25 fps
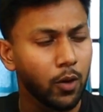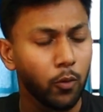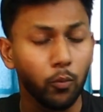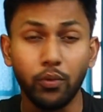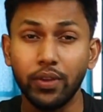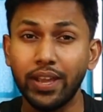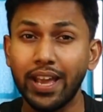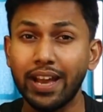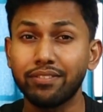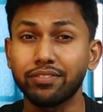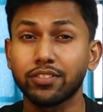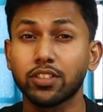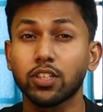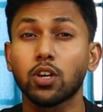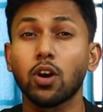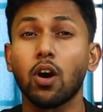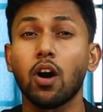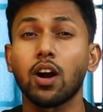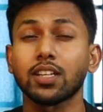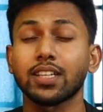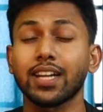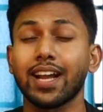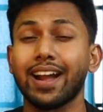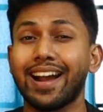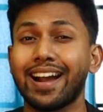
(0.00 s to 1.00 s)
we have
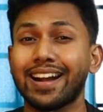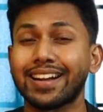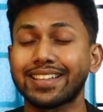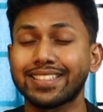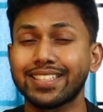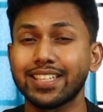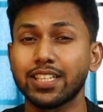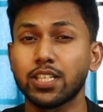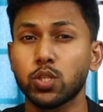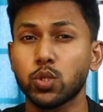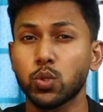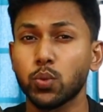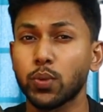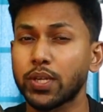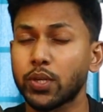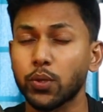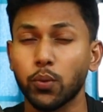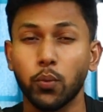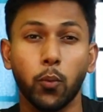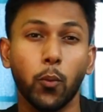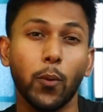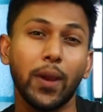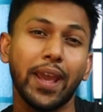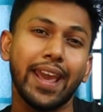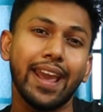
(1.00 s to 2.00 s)
got access to
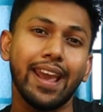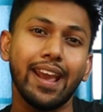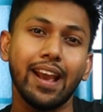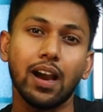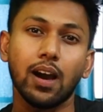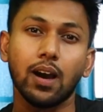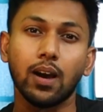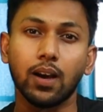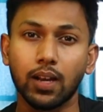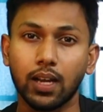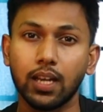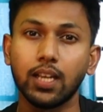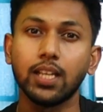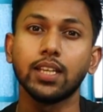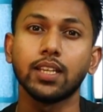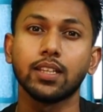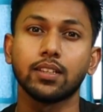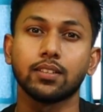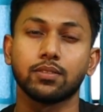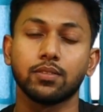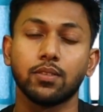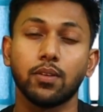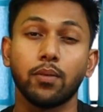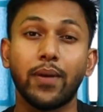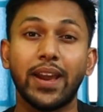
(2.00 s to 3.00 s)
it way
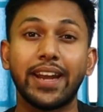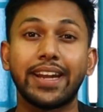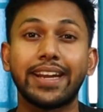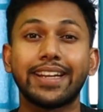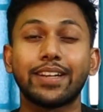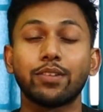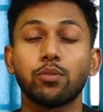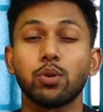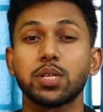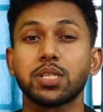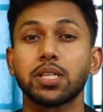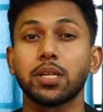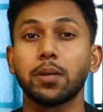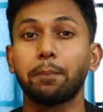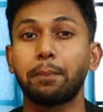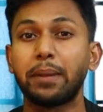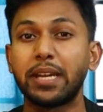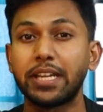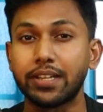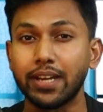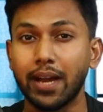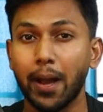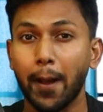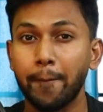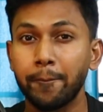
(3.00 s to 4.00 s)
earlier when it was in
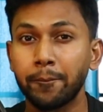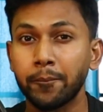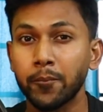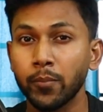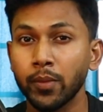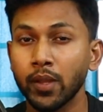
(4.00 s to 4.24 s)
beta.